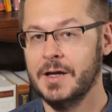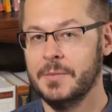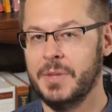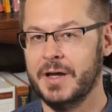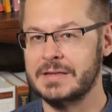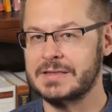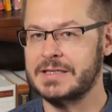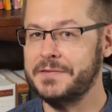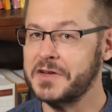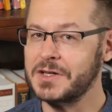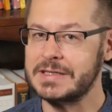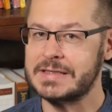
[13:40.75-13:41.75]
but it's
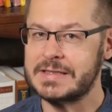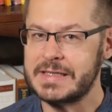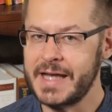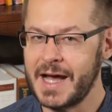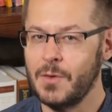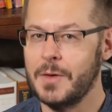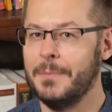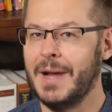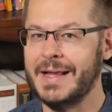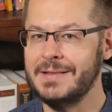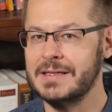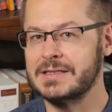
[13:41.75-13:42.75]
difficult to see how a
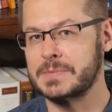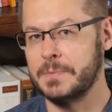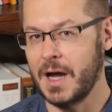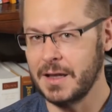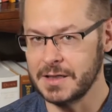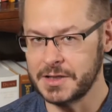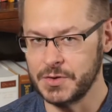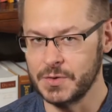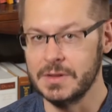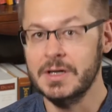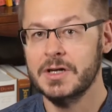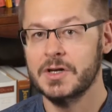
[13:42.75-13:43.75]
mindless
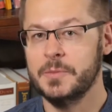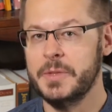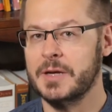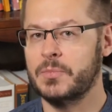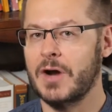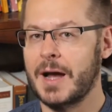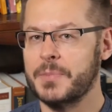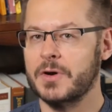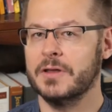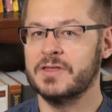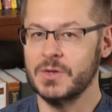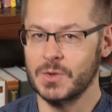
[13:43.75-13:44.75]
molecule could be a proper
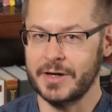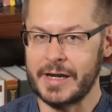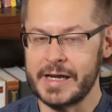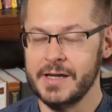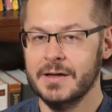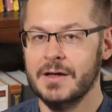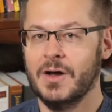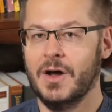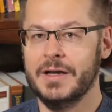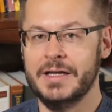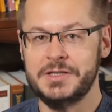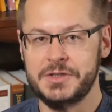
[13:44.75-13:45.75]
authority
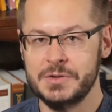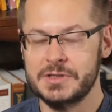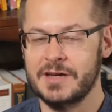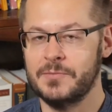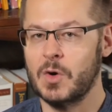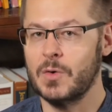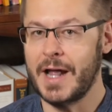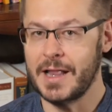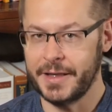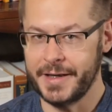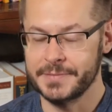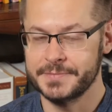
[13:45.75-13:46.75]
on issues of
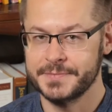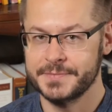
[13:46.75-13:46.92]
morality.